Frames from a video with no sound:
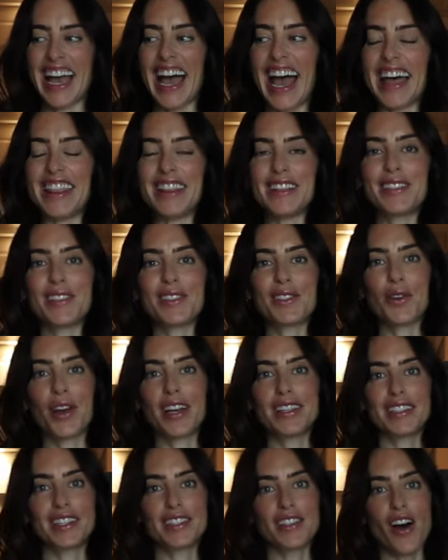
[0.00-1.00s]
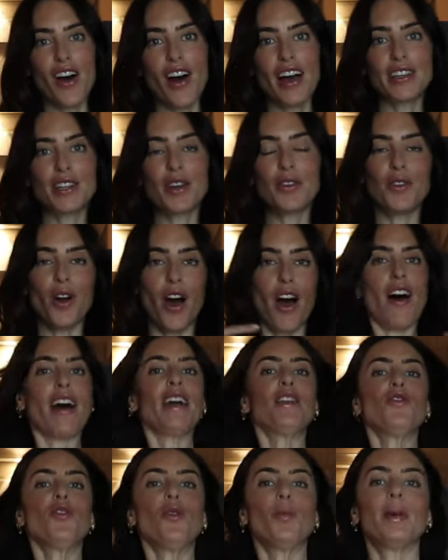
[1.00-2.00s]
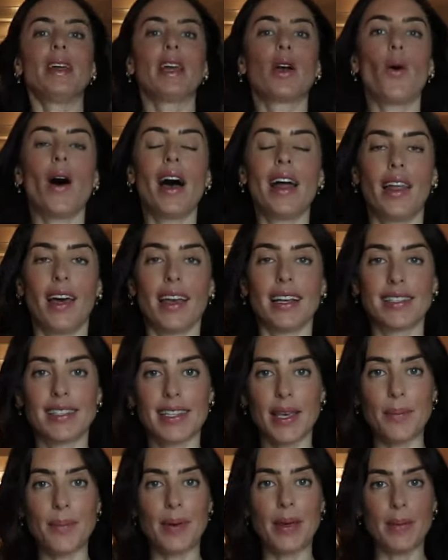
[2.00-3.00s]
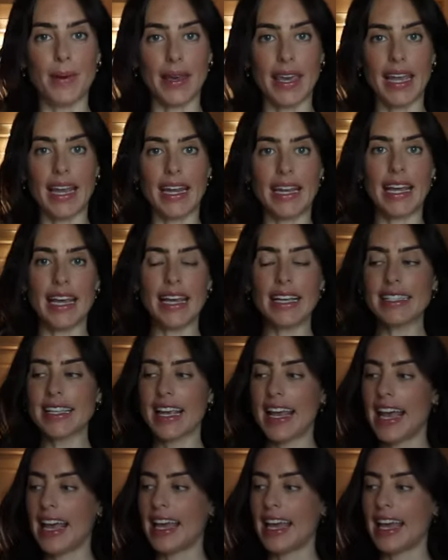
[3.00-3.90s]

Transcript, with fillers: And this is crazy because I normally quite like skimpy bikinis.